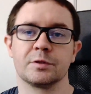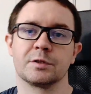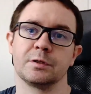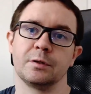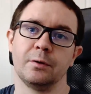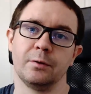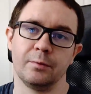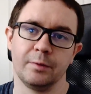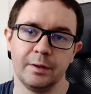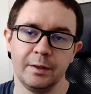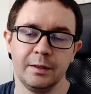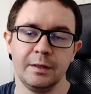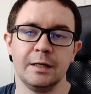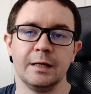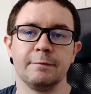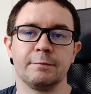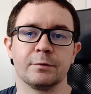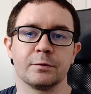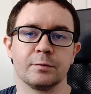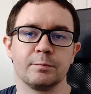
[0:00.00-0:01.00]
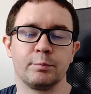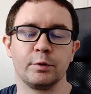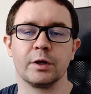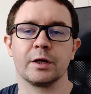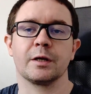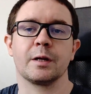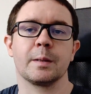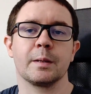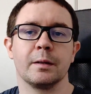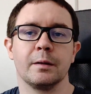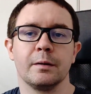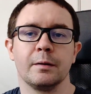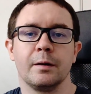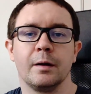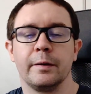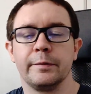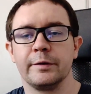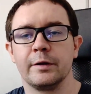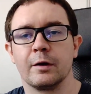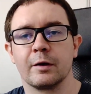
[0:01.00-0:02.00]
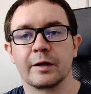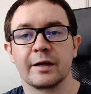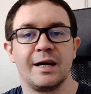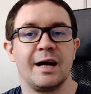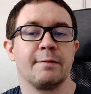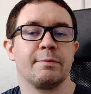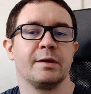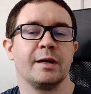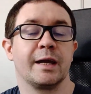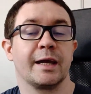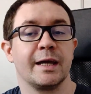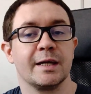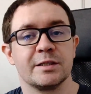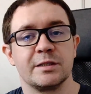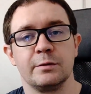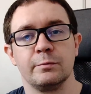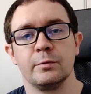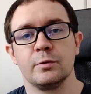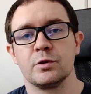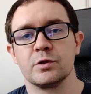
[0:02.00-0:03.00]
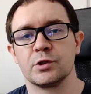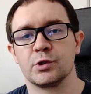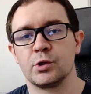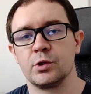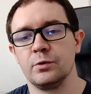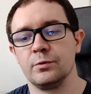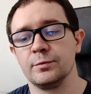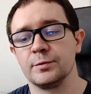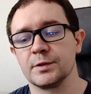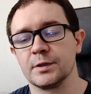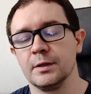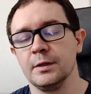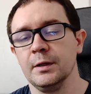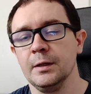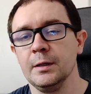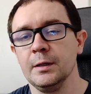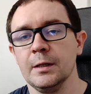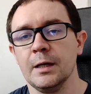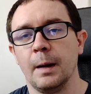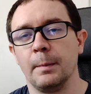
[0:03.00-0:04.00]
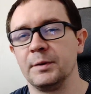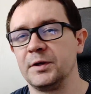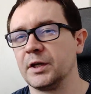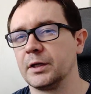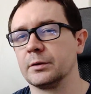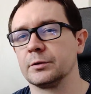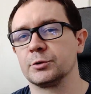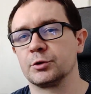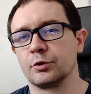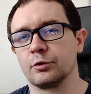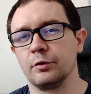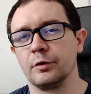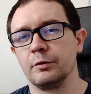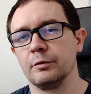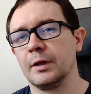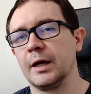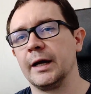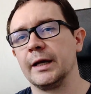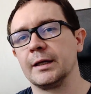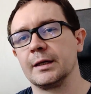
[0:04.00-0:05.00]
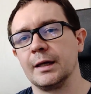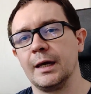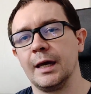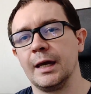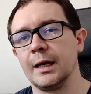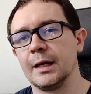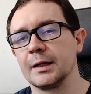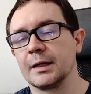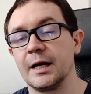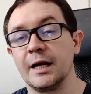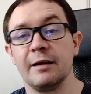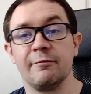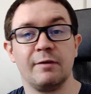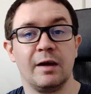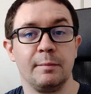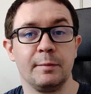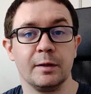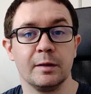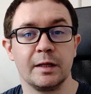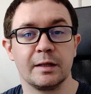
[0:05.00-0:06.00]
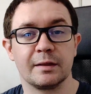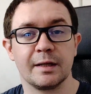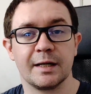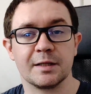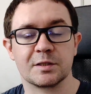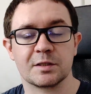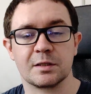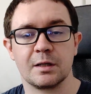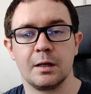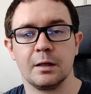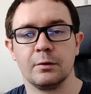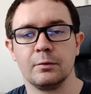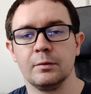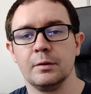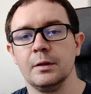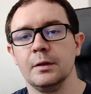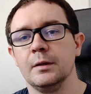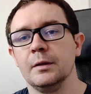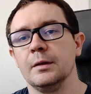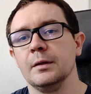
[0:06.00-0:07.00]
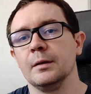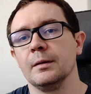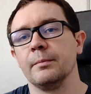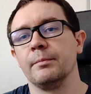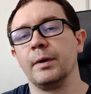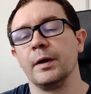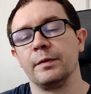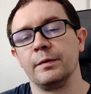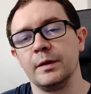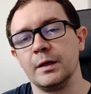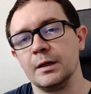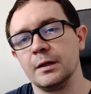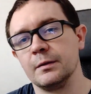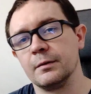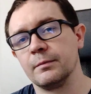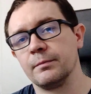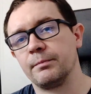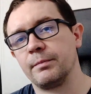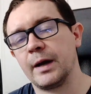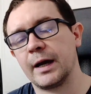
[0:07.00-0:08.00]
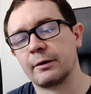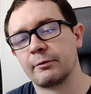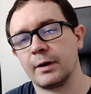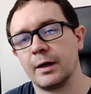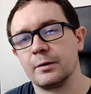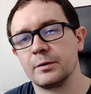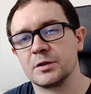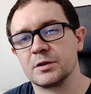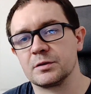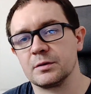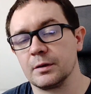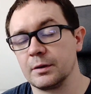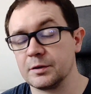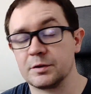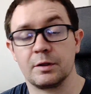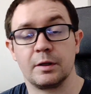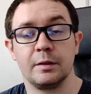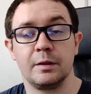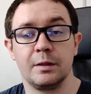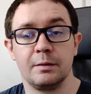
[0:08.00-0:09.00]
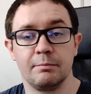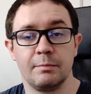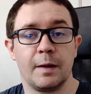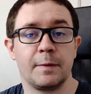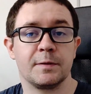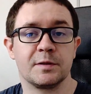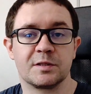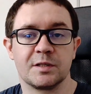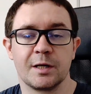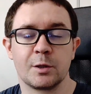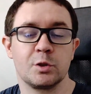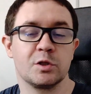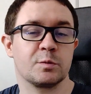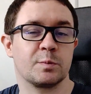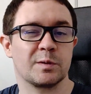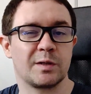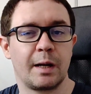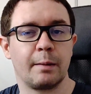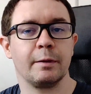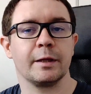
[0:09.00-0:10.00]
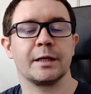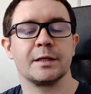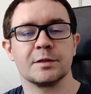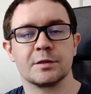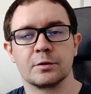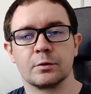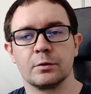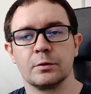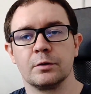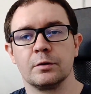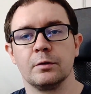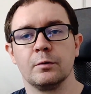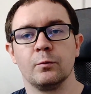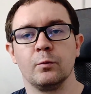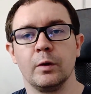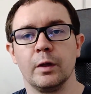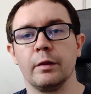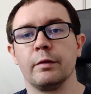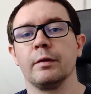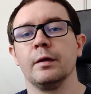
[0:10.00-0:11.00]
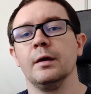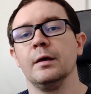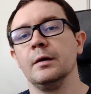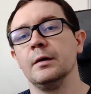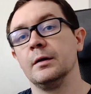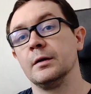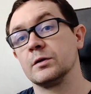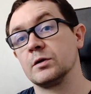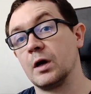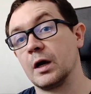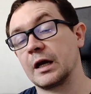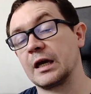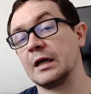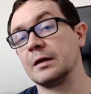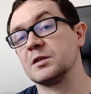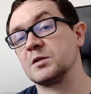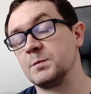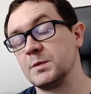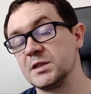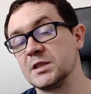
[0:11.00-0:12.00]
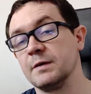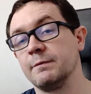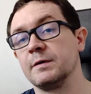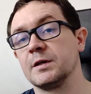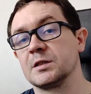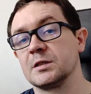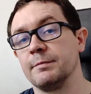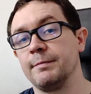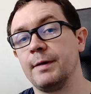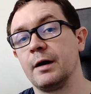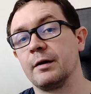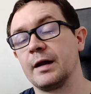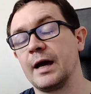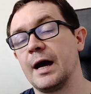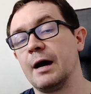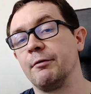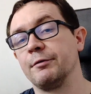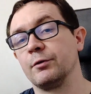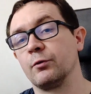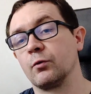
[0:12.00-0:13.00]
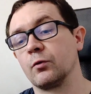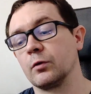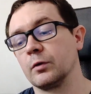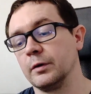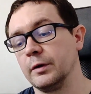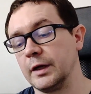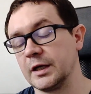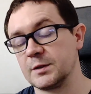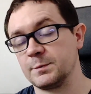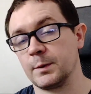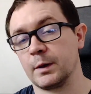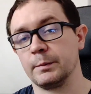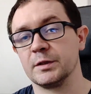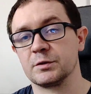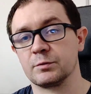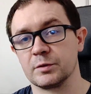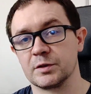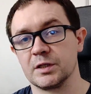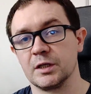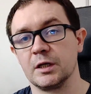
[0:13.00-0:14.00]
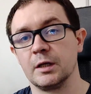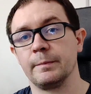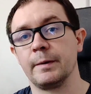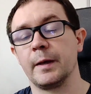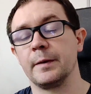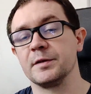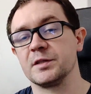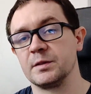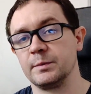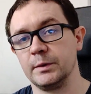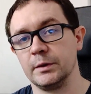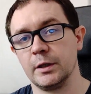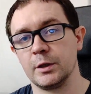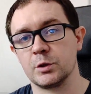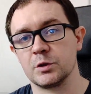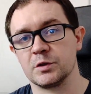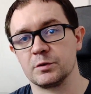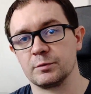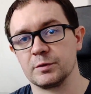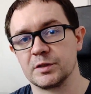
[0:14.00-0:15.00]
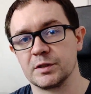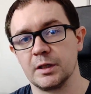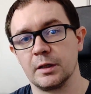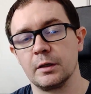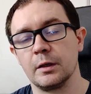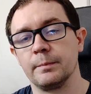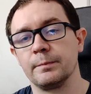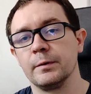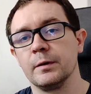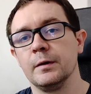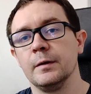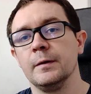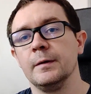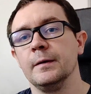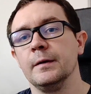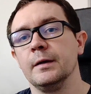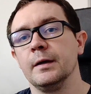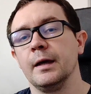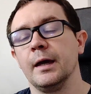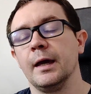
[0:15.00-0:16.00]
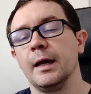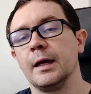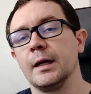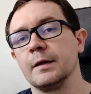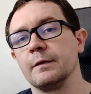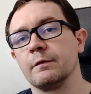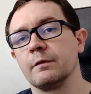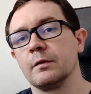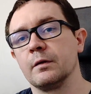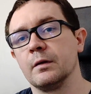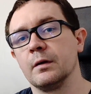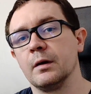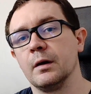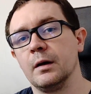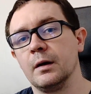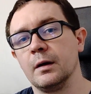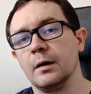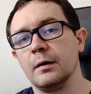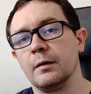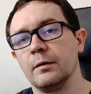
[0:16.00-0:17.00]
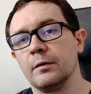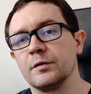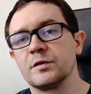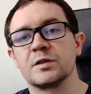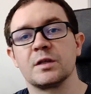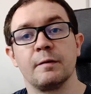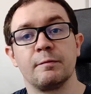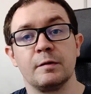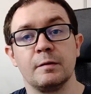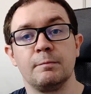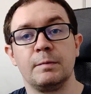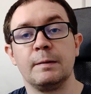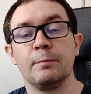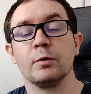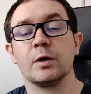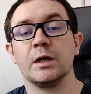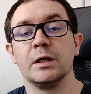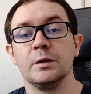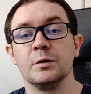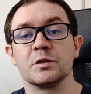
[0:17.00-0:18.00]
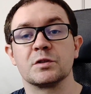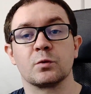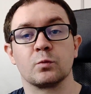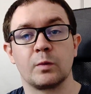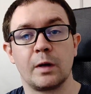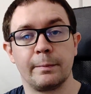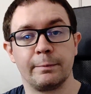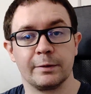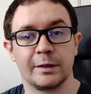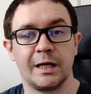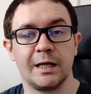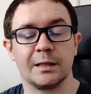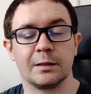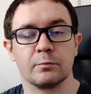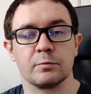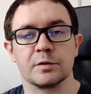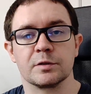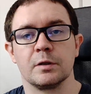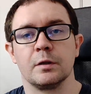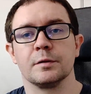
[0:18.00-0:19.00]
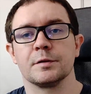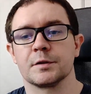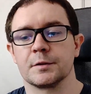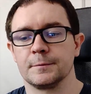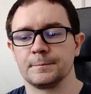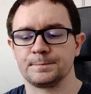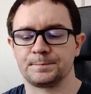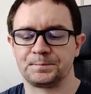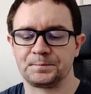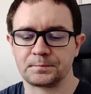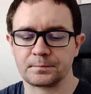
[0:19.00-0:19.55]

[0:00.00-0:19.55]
So if you're putting it on the on the arXiv, then I guess you would just choose a particular journal you like and kind of emulate that style. But the background is uh, sorry, the method section is predominantly concerned with talking specifics about how your experiments were set up, how the simulations were set up, and uh, stuff that people can use to replicate the results.